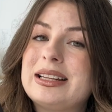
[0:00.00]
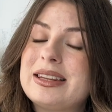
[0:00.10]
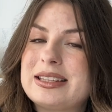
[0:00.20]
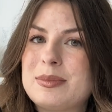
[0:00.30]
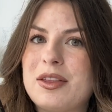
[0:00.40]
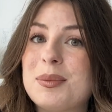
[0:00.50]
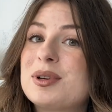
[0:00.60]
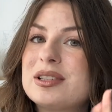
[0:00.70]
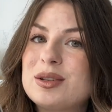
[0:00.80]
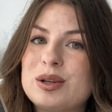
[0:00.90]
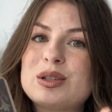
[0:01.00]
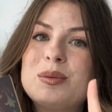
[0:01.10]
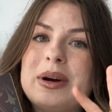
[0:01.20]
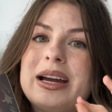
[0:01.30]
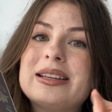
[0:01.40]
in this month because it's also
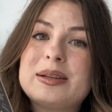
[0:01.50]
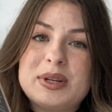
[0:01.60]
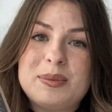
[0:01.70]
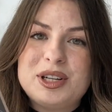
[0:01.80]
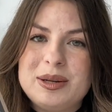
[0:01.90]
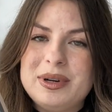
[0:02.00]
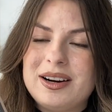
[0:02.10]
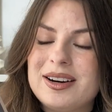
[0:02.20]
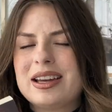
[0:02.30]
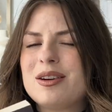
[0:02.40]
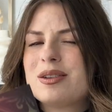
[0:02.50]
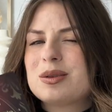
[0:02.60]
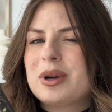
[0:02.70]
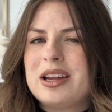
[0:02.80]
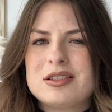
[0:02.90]
my September TBR, and also
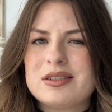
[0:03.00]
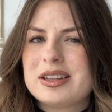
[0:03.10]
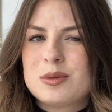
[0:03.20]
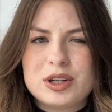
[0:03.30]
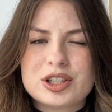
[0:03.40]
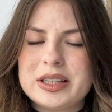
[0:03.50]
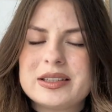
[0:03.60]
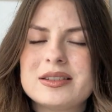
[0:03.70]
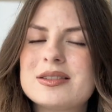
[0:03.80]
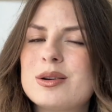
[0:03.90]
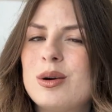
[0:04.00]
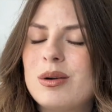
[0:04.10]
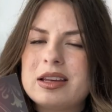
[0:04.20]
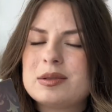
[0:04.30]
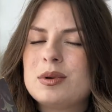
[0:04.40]
we're entering witch season, so
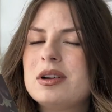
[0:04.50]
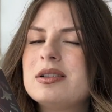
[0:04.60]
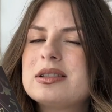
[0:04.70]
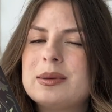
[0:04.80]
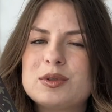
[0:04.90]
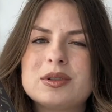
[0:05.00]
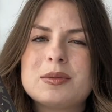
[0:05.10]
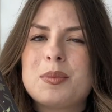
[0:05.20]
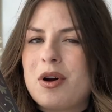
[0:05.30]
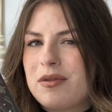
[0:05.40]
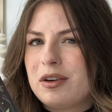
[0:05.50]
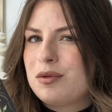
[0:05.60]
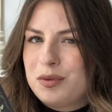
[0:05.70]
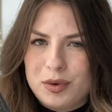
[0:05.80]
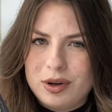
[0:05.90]
this one seems perfect
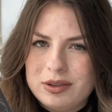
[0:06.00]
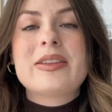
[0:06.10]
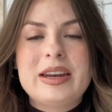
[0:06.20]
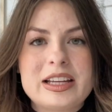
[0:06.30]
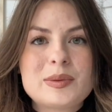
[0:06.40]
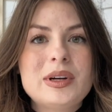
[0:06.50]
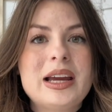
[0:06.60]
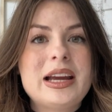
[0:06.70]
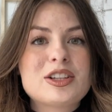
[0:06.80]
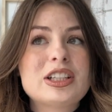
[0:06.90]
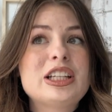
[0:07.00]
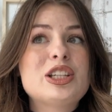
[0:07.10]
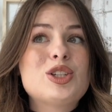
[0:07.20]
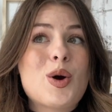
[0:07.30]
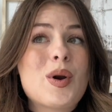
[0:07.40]
for fall. The next one I actually
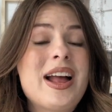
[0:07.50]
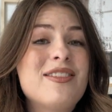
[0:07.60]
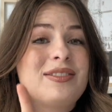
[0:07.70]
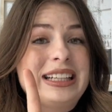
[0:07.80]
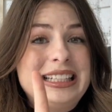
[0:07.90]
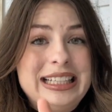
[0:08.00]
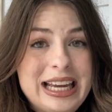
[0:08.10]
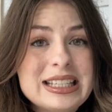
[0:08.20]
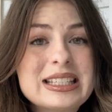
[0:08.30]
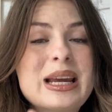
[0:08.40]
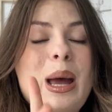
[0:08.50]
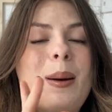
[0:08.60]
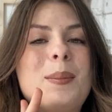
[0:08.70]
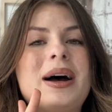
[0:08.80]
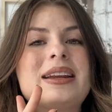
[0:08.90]
don't have yet,
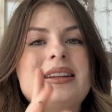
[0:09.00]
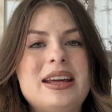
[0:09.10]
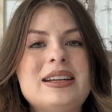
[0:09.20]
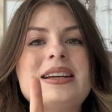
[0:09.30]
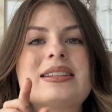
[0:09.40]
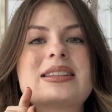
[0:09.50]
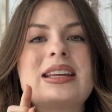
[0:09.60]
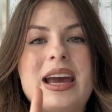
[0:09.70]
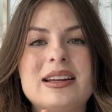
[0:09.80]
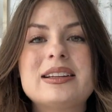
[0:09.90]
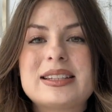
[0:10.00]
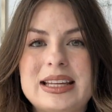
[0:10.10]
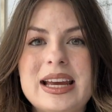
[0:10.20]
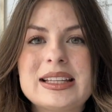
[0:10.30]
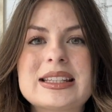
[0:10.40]
but that is the Atlas
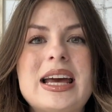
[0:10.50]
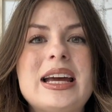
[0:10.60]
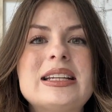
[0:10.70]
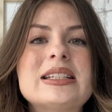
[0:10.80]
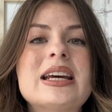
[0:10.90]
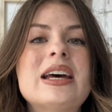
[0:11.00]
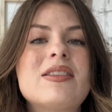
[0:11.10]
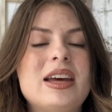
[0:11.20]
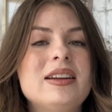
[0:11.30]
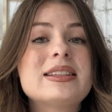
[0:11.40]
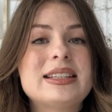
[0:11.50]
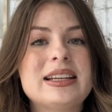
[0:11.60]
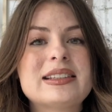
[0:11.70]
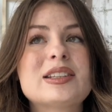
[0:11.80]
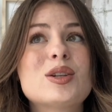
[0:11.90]
6, and the Atlas
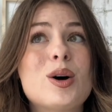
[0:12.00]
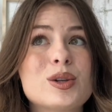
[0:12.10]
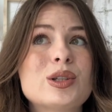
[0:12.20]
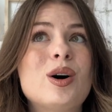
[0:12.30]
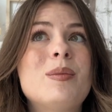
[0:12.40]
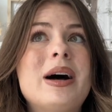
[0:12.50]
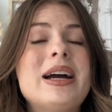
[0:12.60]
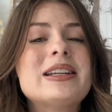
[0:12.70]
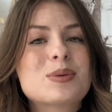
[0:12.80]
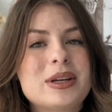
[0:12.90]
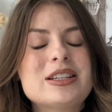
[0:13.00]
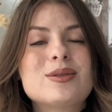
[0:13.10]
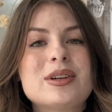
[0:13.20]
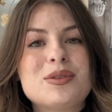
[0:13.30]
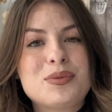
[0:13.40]
6 is also on my
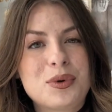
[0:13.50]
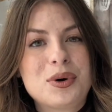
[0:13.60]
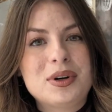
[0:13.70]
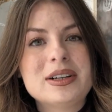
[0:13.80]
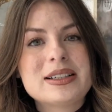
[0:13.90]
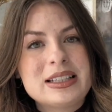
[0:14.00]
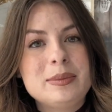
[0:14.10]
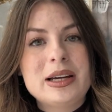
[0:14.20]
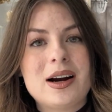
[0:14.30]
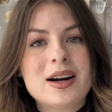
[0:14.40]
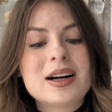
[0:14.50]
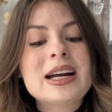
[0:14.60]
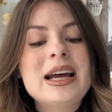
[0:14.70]
2024 TBR,